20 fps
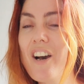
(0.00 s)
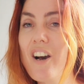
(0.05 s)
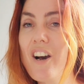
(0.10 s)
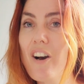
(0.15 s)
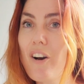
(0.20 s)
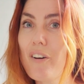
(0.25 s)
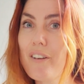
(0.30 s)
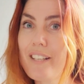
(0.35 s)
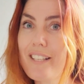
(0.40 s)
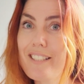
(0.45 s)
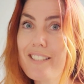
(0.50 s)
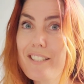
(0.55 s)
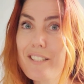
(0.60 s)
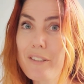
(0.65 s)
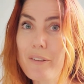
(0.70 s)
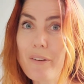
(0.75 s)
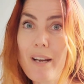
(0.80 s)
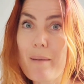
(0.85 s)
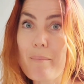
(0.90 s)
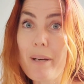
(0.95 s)
On
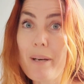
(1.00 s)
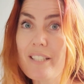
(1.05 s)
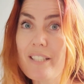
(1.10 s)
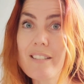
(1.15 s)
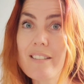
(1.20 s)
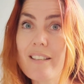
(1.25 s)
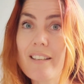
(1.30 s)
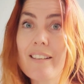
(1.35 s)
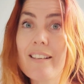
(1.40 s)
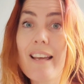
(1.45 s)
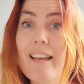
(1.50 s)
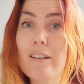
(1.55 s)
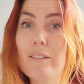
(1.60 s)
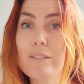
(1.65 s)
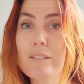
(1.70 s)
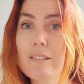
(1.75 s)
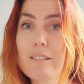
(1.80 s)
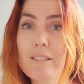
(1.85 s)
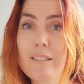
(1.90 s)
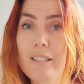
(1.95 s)
Instagram, I just
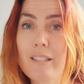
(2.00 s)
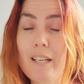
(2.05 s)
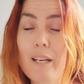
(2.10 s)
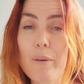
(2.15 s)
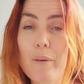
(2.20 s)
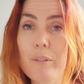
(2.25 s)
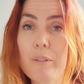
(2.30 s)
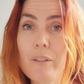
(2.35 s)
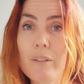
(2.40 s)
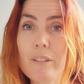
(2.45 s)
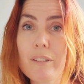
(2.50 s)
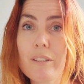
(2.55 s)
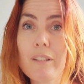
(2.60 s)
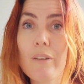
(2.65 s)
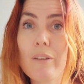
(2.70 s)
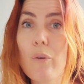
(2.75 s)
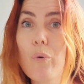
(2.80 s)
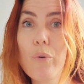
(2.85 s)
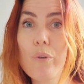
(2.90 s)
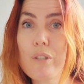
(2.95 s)
announced that I was going to
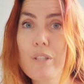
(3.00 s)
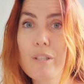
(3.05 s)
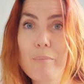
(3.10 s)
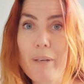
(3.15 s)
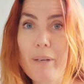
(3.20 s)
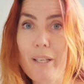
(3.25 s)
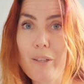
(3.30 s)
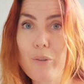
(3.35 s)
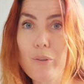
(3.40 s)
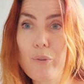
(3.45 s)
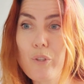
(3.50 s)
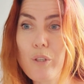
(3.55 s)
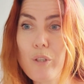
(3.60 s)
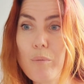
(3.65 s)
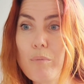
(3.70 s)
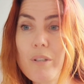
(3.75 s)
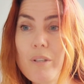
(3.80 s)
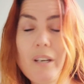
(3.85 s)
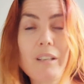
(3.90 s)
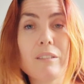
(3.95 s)
launch my YouTube
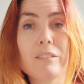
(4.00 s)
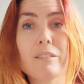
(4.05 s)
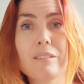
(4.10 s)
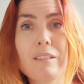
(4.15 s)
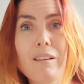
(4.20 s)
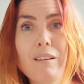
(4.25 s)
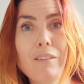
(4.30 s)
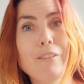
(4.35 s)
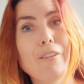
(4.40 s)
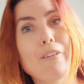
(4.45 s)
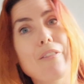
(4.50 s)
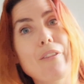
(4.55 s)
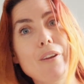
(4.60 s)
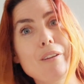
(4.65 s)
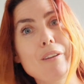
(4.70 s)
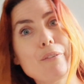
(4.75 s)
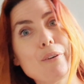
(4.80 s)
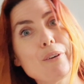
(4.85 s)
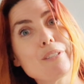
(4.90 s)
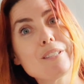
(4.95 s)
channel on the
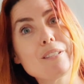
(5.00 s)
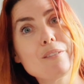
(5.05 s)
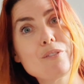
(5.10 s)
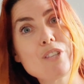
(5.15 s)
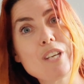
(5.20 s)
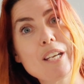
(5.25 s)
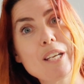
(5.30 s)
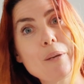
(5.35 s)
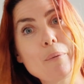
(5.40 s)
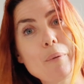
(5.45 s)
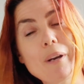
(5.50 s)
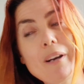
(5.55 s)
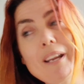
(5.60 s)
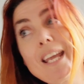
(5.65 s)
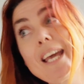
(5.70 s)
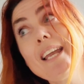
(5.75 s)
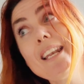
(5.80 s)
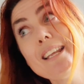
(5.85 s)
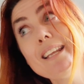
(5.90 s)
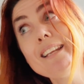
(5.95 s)
31st of January,
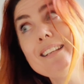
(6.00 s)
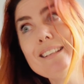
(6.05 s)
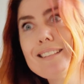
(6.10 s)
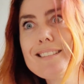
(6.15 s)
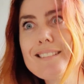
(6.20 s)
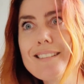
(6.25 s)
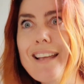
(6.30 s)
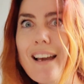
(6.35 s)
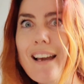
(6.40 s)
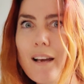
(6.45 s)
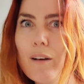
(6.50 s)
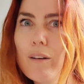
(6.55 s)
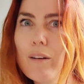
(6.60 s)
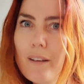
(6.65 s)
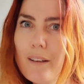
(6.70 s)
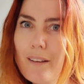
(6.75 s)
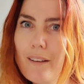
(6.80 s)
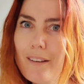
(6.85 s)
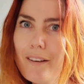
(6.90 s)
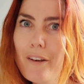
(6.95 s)
and it is now
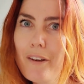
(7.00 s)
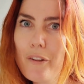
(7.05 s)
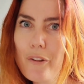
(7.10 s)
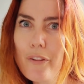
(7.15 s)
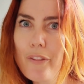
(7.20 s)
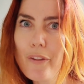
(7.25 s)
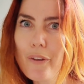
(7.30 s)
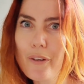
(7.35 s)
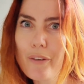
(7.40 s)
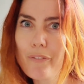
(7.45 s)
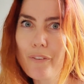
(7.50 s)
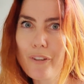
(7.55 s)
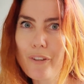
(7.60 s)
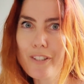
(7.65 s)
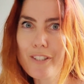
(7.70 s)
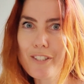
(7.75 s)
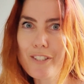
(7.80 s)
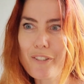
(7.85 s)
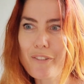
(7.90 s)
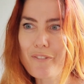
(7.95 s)
the
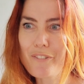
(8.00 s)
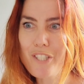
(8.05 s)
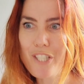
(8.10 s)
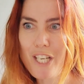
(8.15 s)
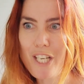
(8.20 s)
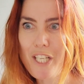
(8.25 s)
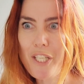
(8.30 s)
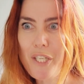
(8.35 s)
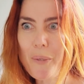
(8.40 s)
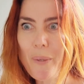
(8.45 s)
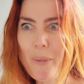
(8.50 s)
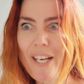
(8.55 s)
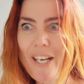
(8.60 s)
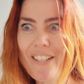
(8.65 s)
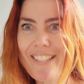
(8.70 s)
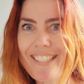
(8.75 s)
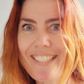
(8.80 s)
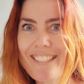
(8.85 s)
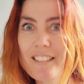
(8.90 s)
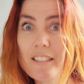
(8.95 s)
31st of January,
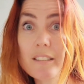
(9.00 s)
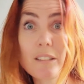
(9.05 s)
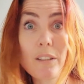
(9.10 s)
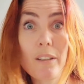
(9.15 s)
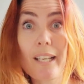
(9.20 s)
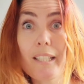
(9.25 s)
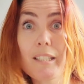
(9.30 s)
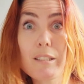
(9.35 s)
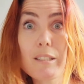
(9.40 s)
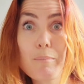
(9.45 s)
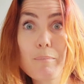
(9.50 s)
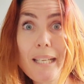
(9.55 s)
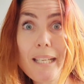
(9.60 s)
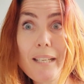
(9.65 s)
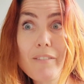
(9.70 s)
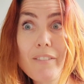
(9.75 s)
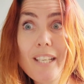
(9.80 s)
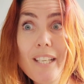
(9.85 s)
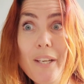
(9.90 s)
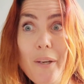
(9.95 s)
so I had to make a
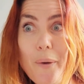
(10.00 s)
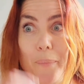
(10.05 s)
video.